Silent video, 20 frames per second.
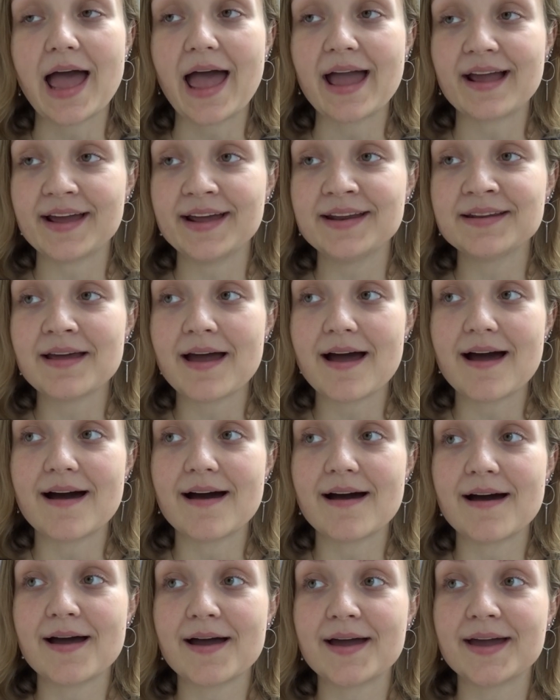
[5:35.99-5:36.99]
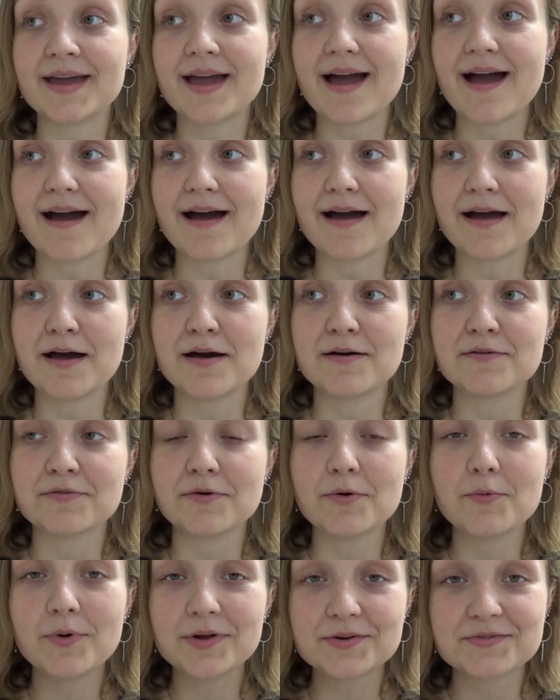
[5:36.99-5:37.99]
Again, I have
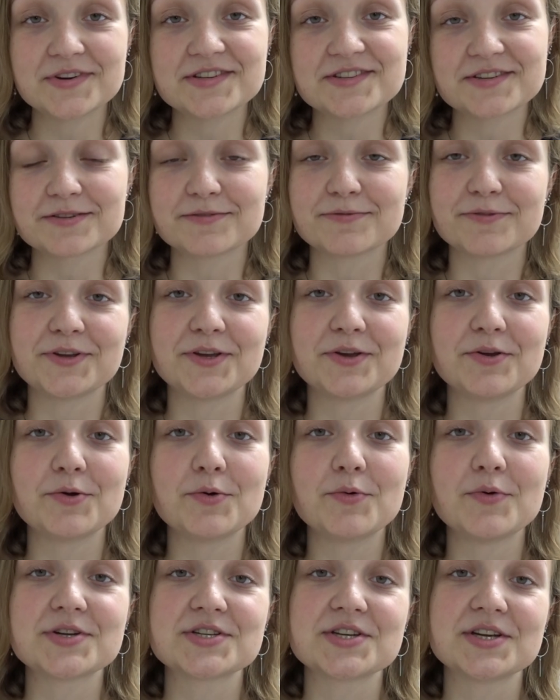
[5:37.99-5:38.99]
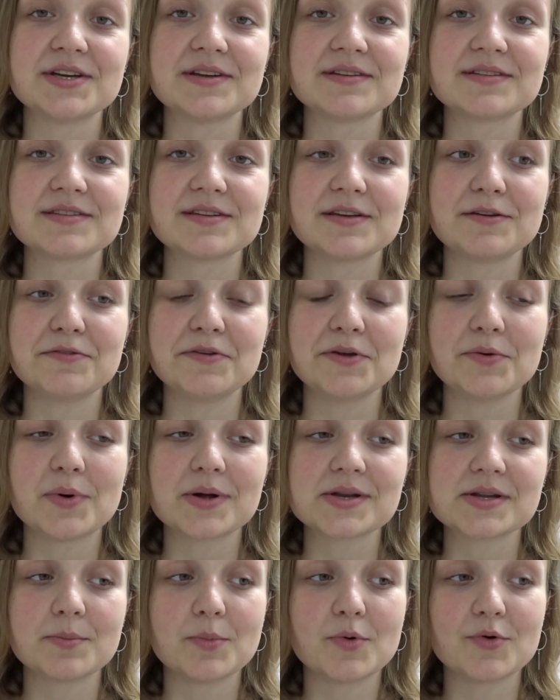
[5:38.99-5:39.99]
one resource for you, which is if you
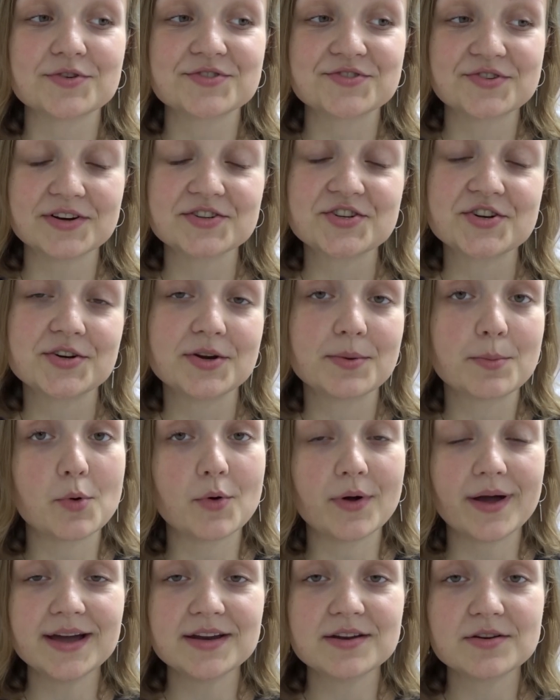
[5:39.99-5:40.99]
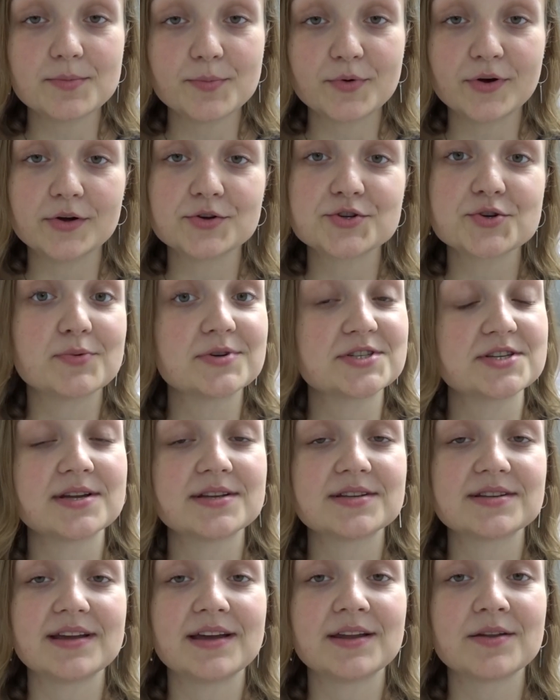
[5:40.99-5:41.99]
want a more structured, a more guided approach, which
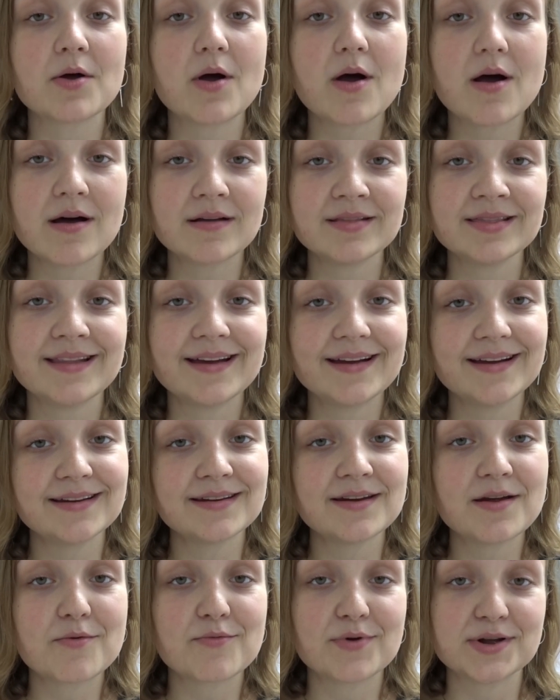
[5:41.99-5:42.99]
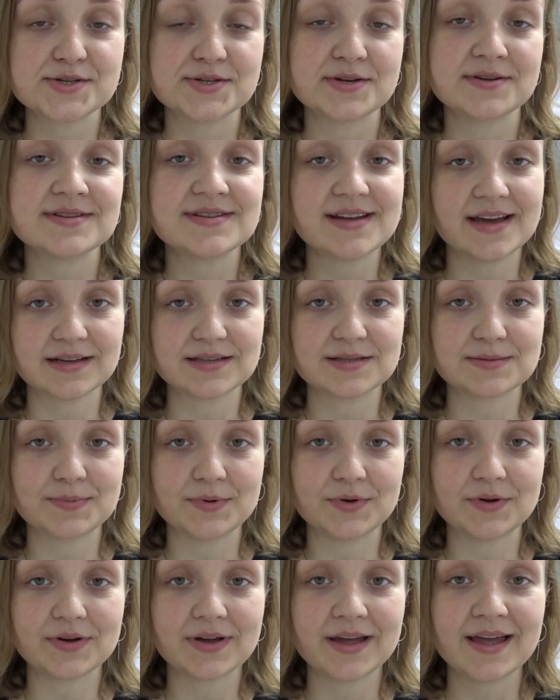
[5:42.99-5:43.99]
is an online Russian
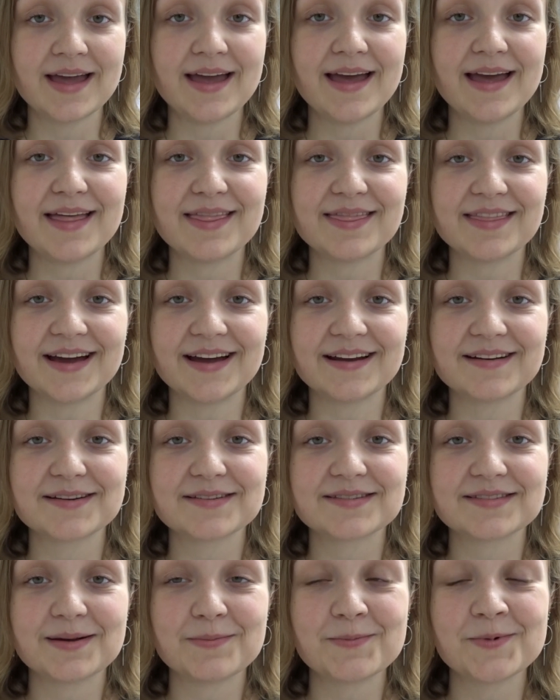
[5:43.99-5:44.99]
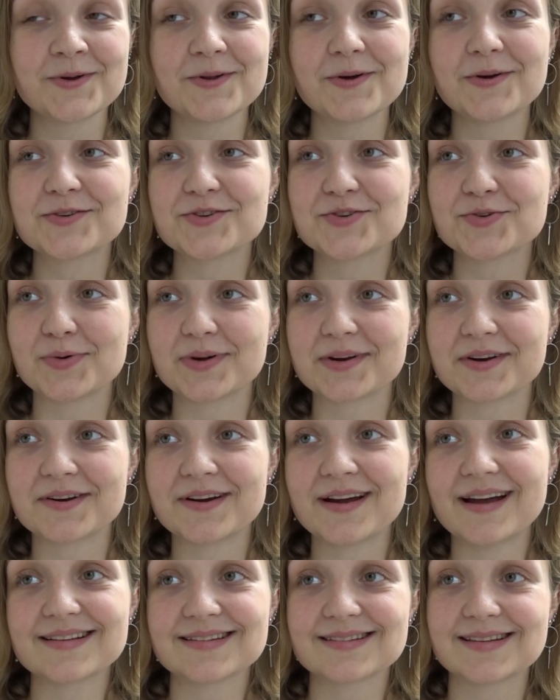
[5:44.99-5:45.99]
textbook that someone on
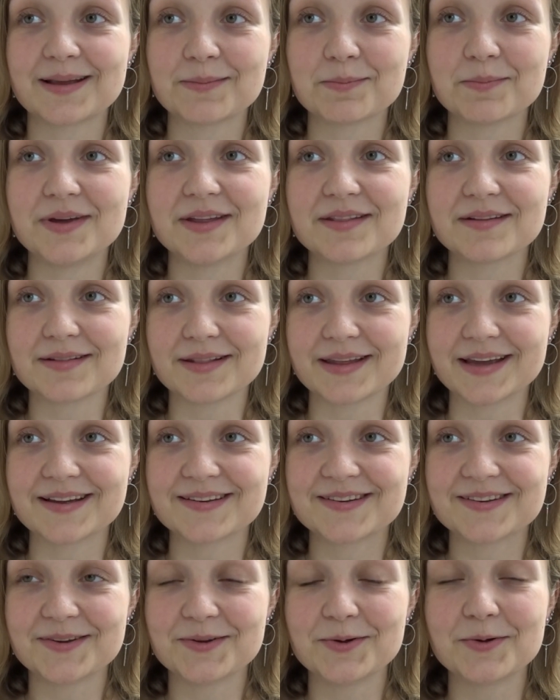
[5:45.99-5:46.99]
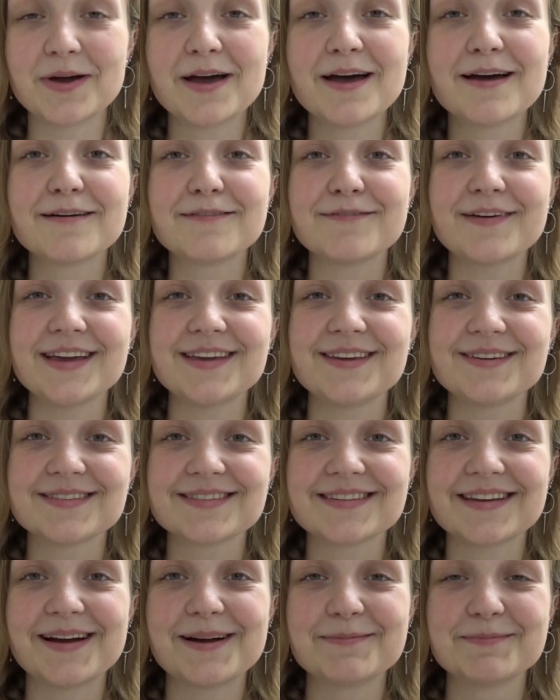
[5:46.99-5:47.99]
Twitter has sent me the link to. Thank you,
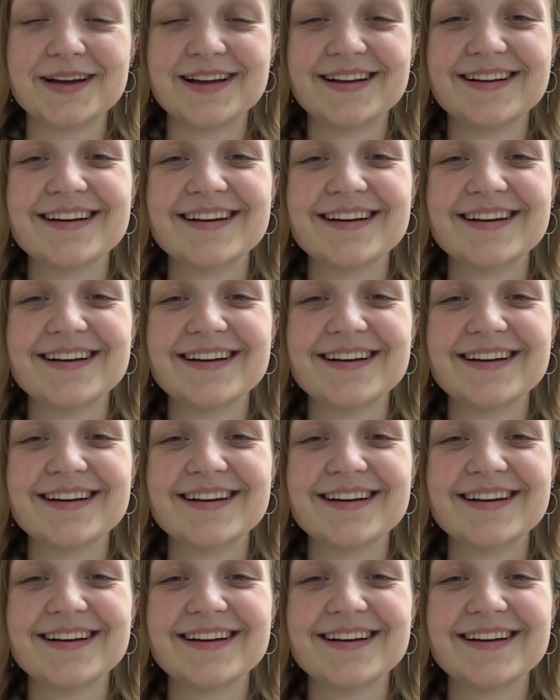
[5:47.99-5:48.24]
Sam.